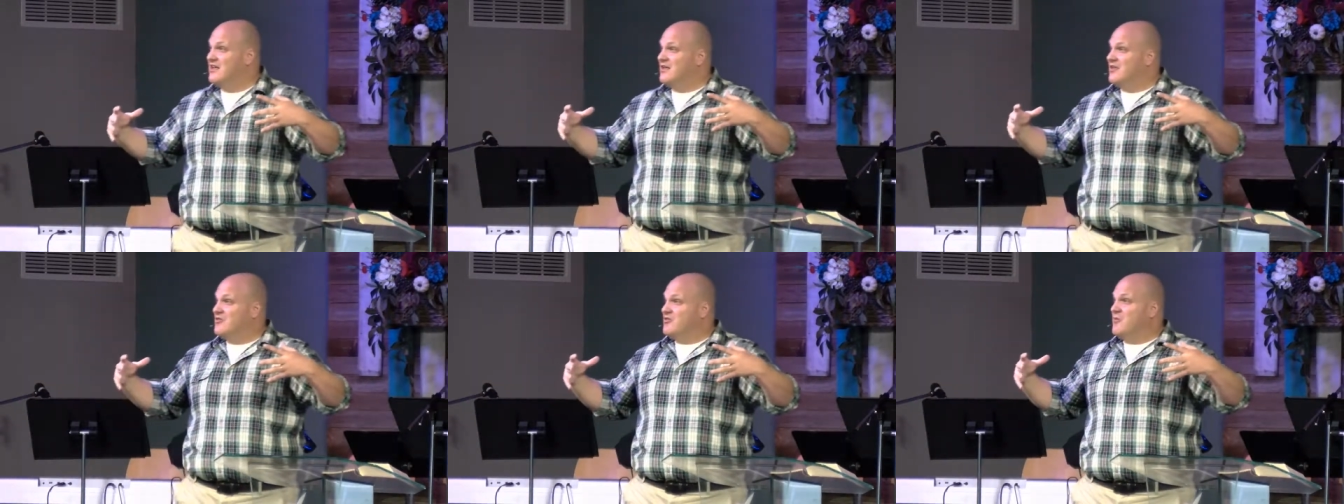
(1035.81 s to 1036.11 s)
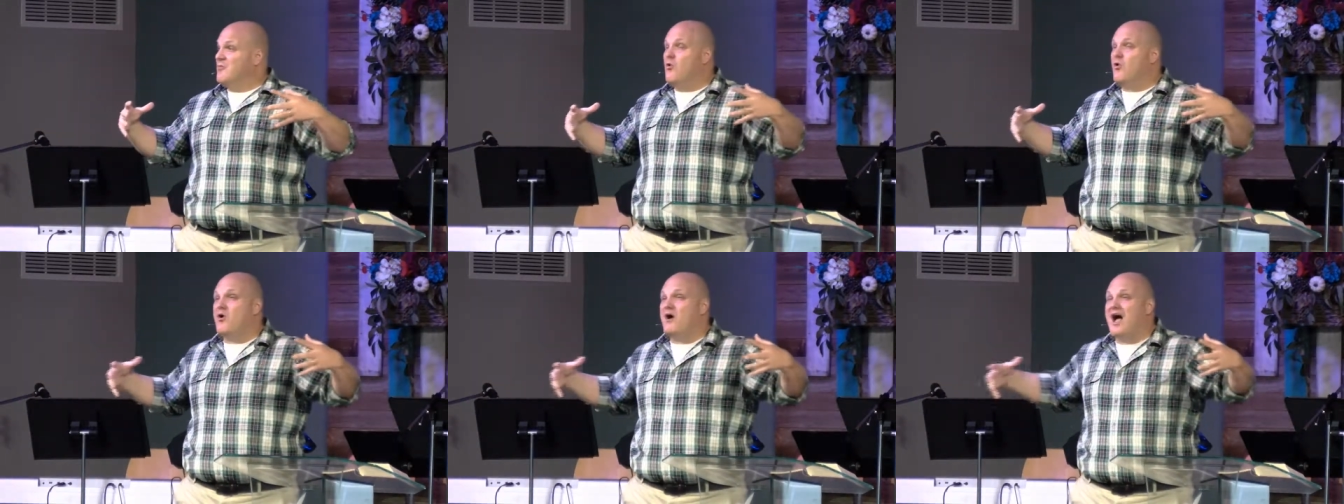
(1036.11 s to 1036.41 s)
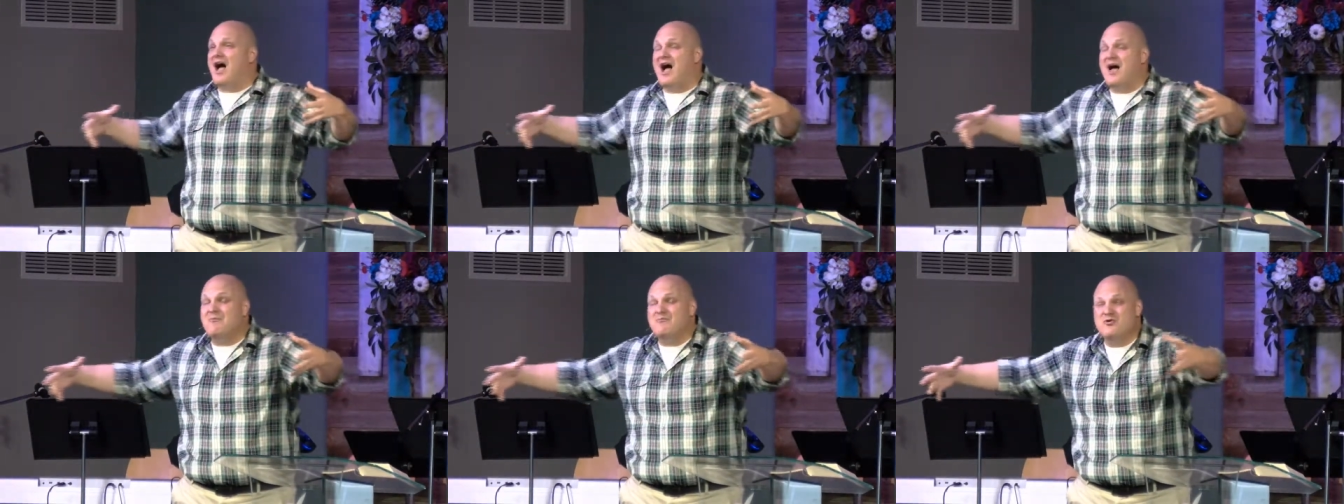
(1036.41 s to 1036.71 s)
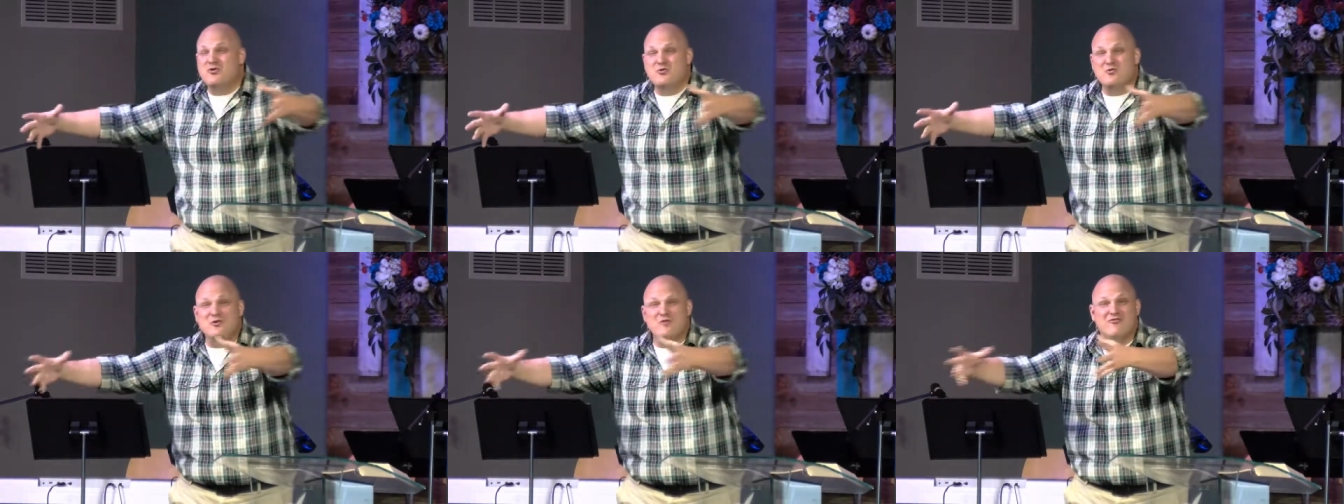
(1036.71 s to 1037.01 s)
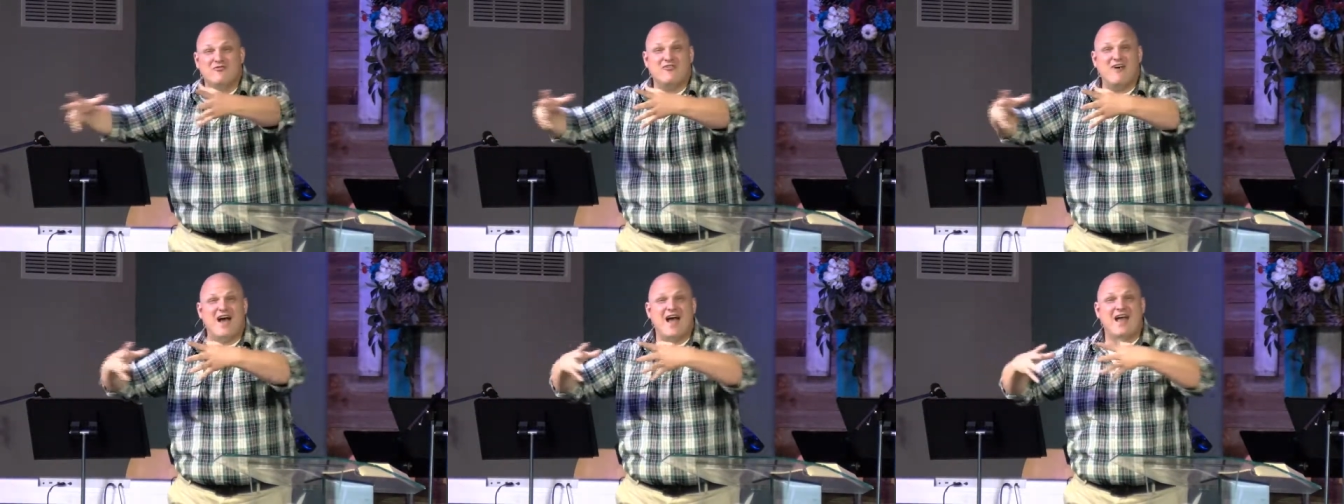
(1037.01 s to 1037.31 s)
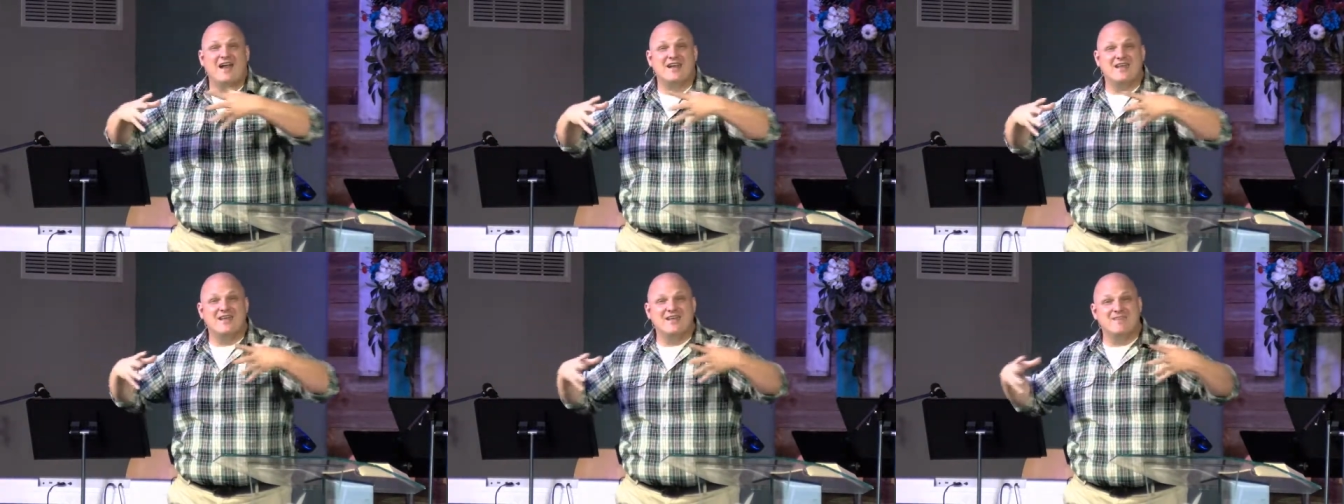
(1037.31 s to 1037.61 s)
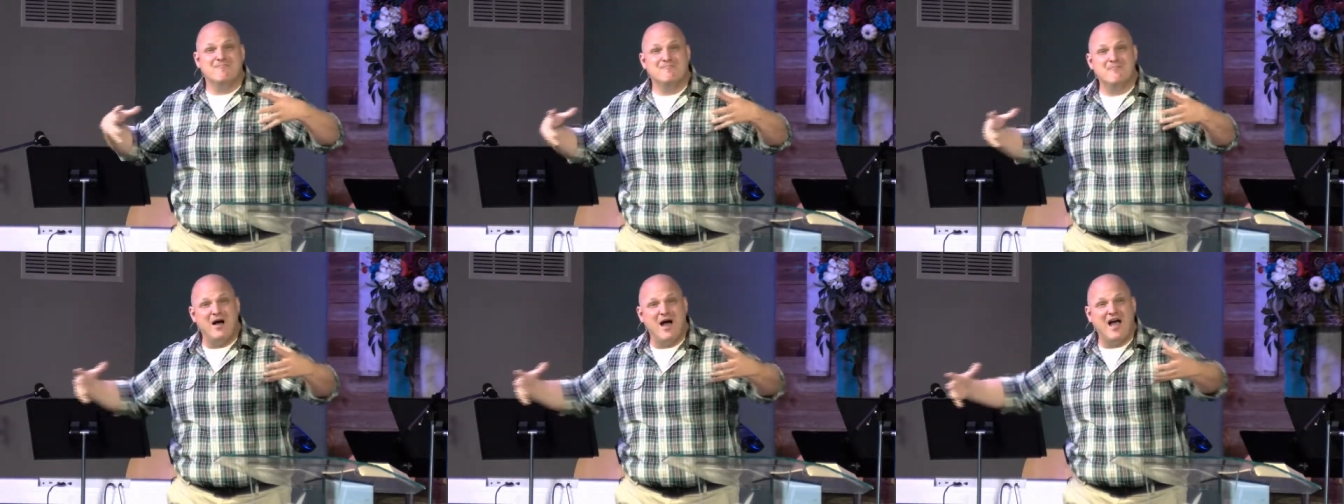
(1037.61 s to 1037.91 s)
the more I'm unified in
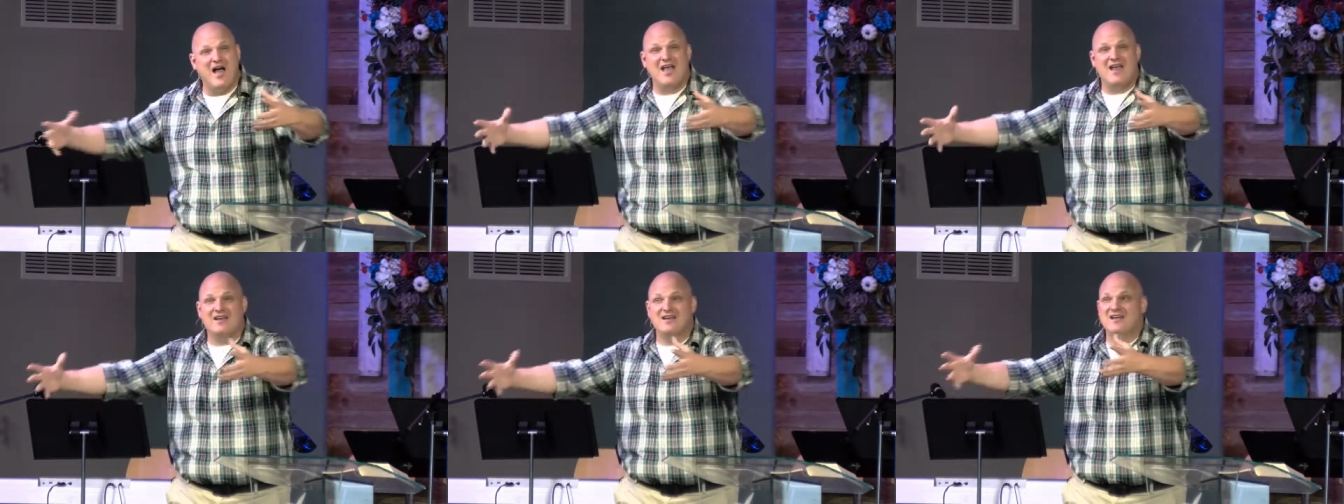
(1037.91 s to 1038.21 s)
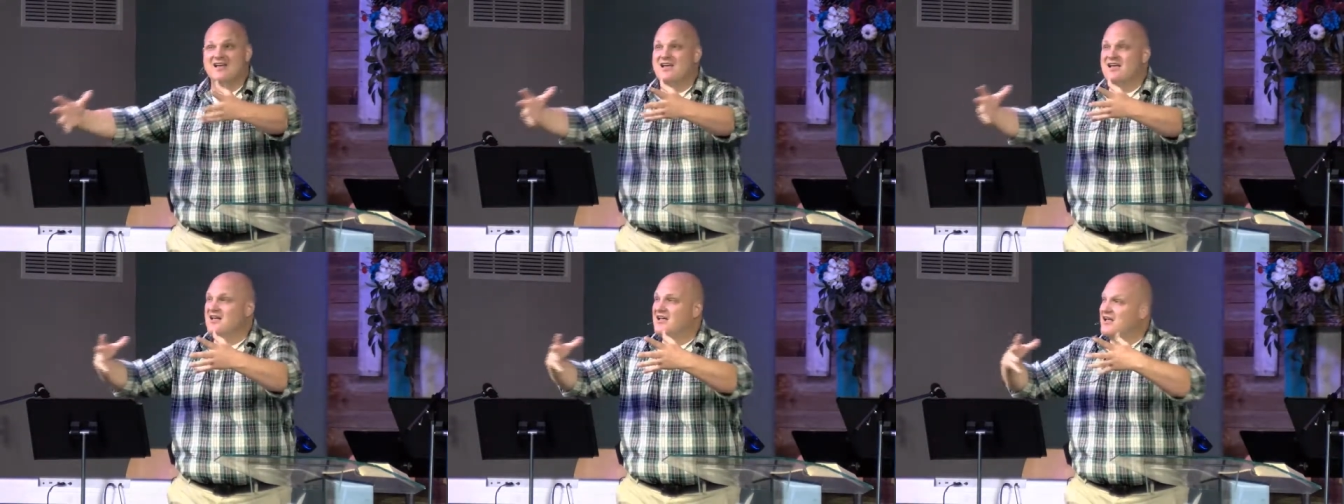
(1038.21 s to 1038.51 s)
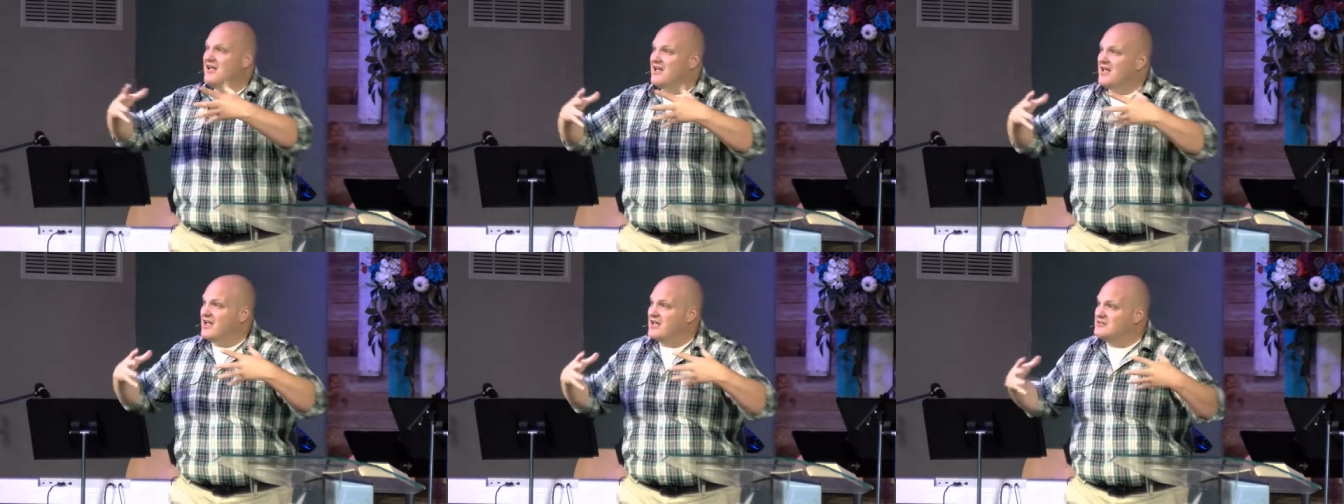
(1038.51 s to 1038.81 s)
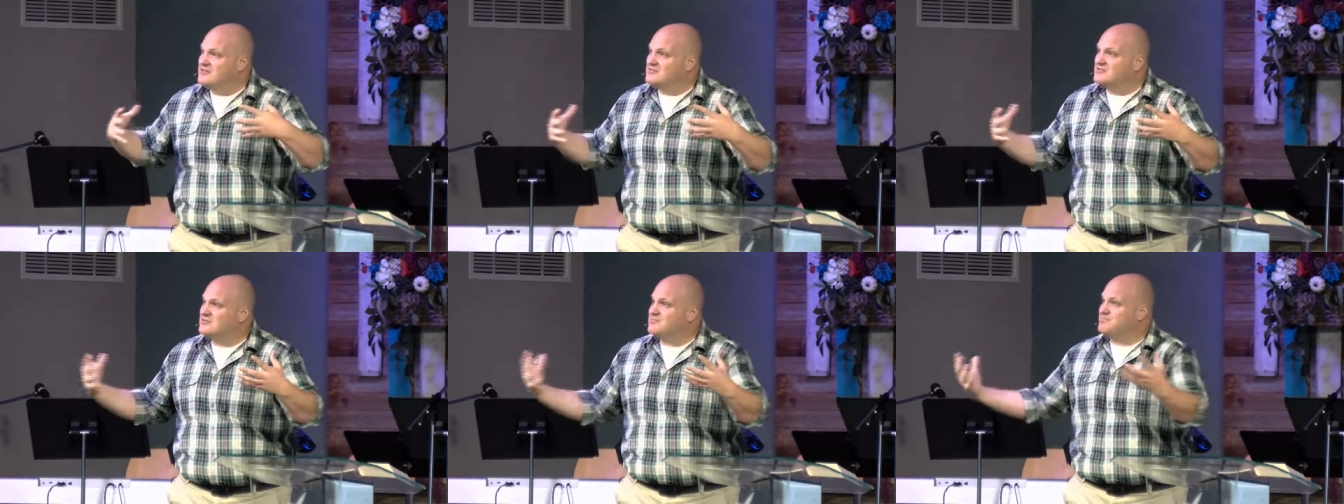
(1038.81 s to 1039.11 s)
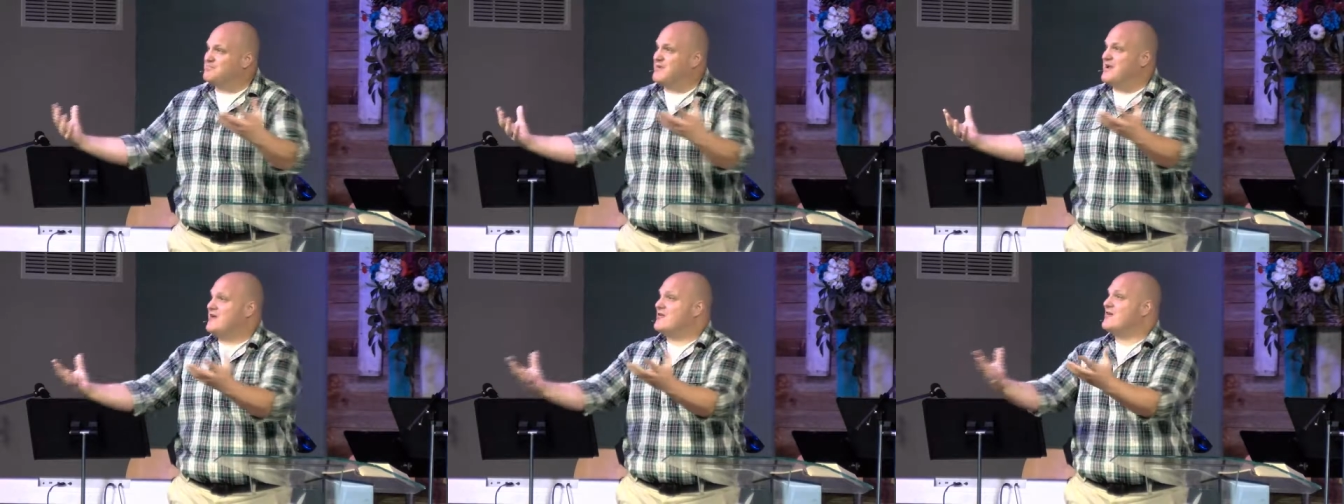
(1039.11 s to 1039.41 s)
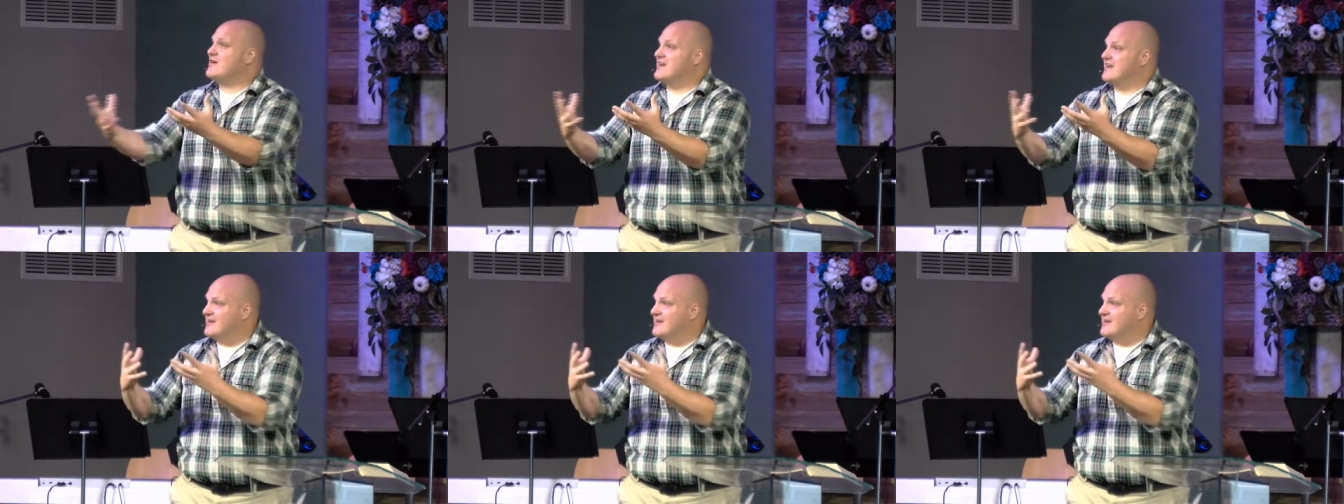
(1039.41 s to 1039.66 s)
mind and spirit